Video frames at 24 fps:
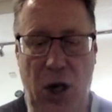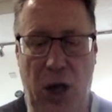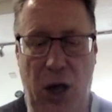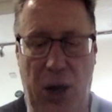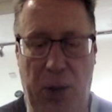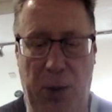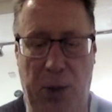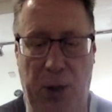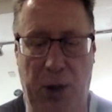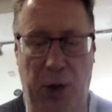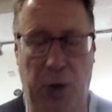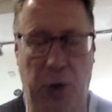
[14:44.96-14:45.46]

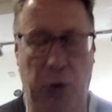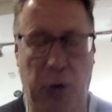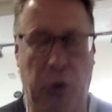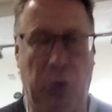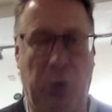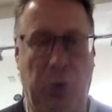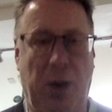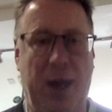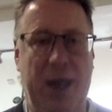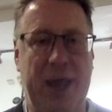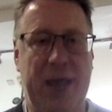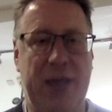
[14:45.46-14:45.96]
it went all the
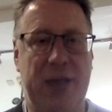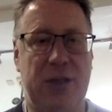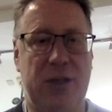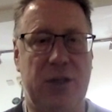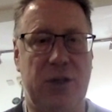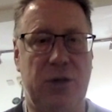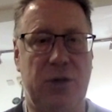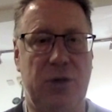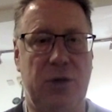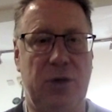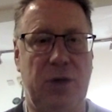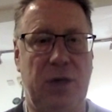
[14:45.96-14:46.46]
way
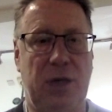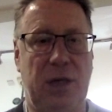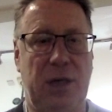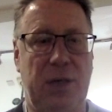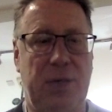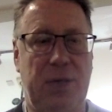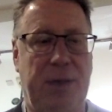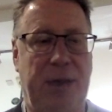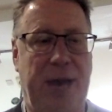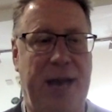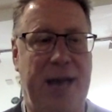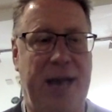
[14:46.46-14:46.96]
to the
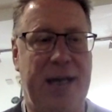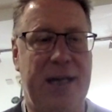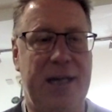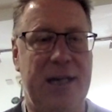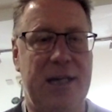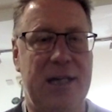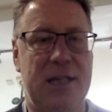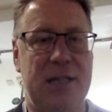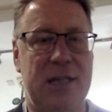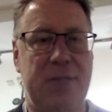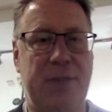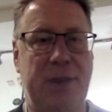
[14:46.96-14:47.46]
planning
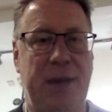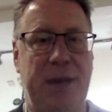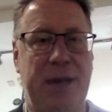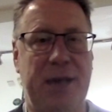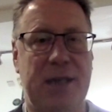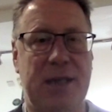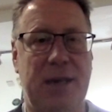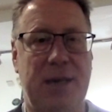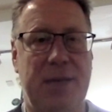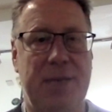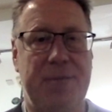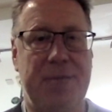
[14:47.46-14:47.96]

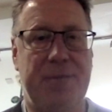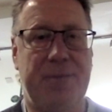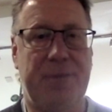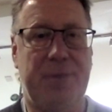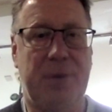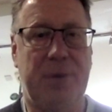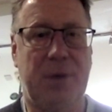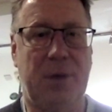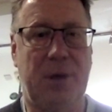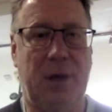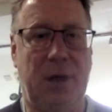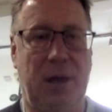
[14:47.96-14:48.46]
inspector,
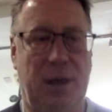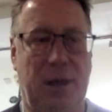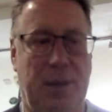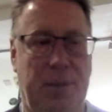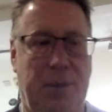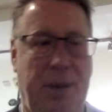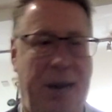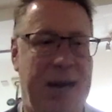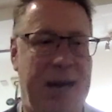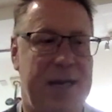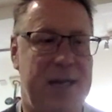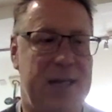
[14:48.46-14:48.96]
and the
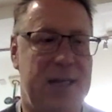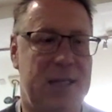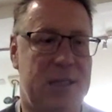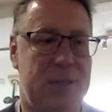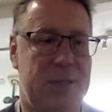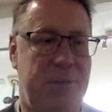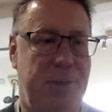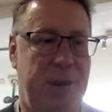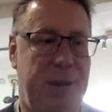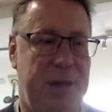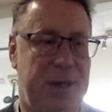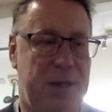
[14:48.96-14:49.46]
planning
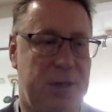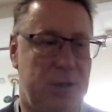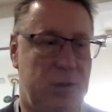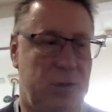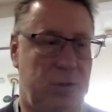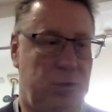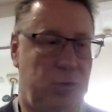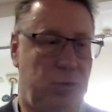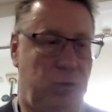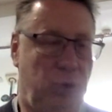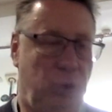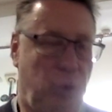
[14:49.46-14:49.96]
inspector
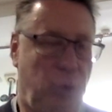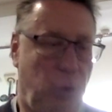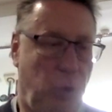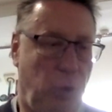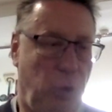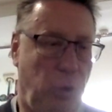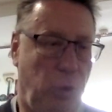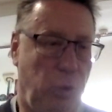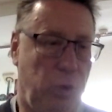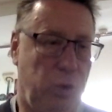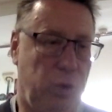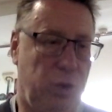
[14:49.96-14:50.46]

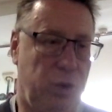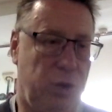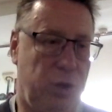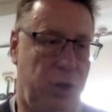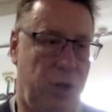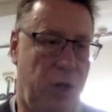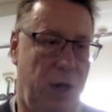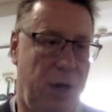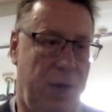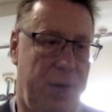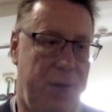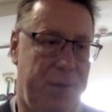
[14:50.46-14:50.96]
ruled
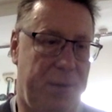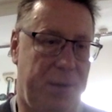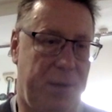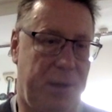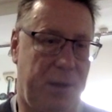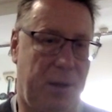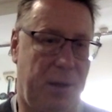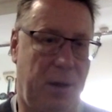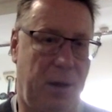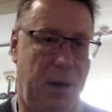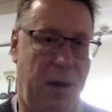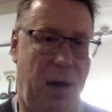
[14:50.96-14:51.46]
that
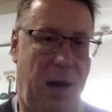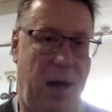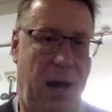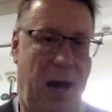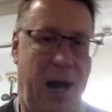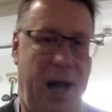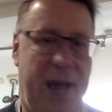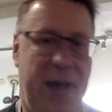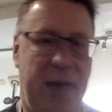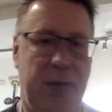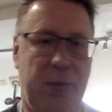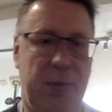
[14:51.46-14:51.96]

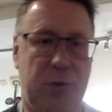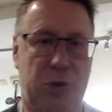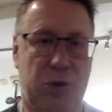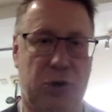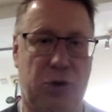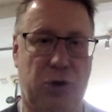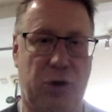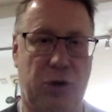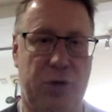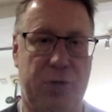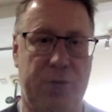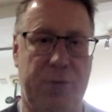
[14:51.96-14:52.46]
A, it was
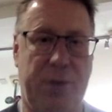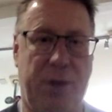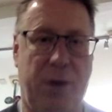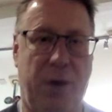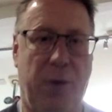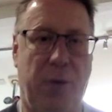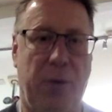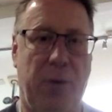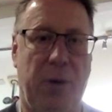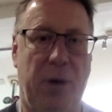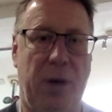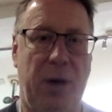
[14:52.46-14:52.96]

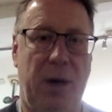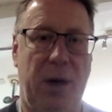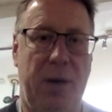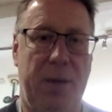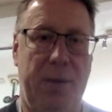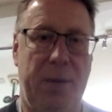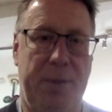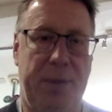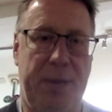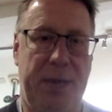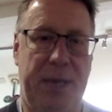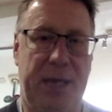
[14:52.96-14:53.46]
Greenbelt,
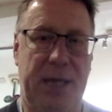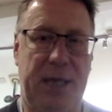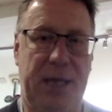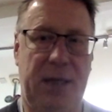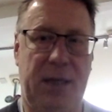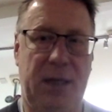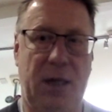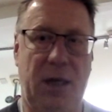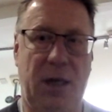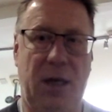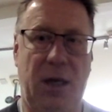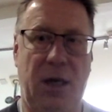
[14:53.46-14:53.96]
B,
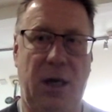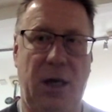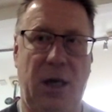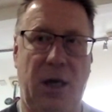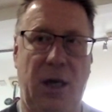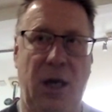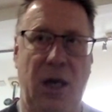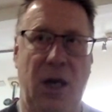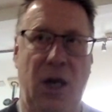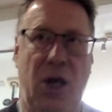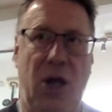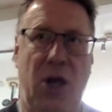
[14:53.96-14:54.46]
that
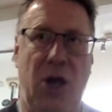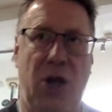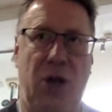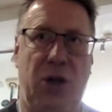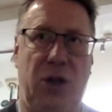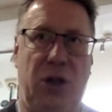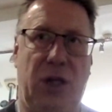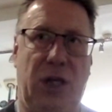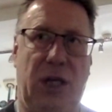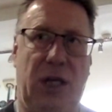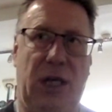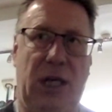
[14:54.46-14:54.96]

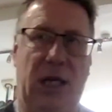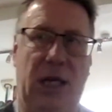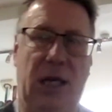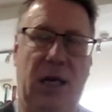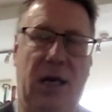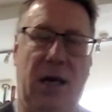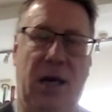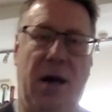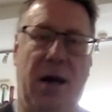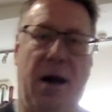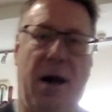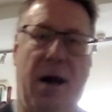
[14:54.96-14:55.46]
the
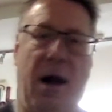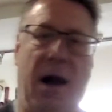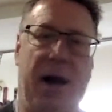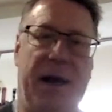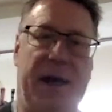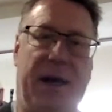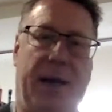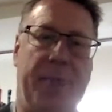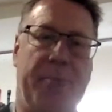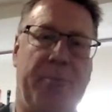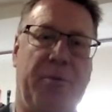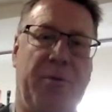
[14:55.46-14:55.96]

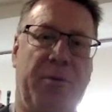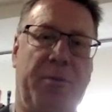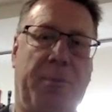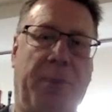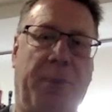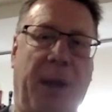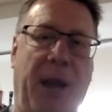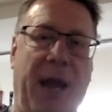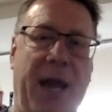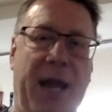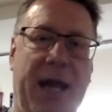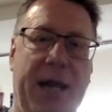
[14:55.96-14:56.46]
number of
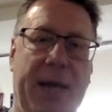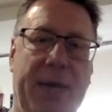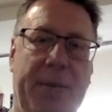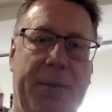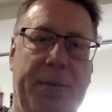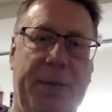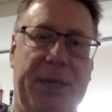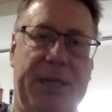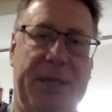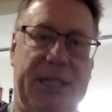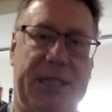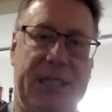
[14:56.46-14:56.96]
playing
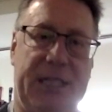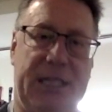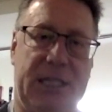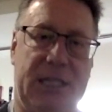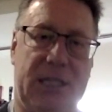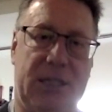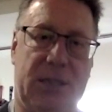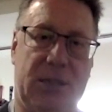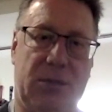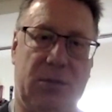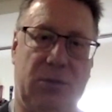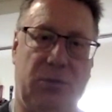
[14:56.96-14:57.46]

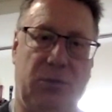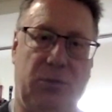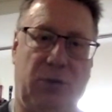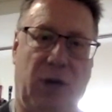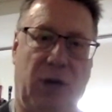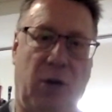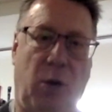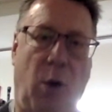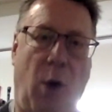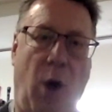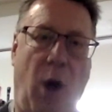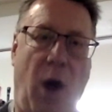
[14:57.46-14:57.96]
pitches
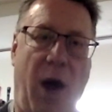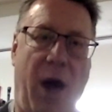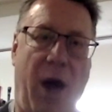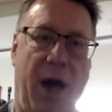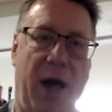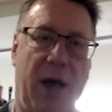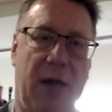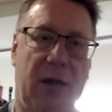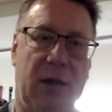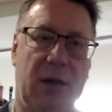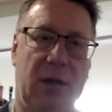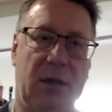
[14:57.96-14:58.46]
required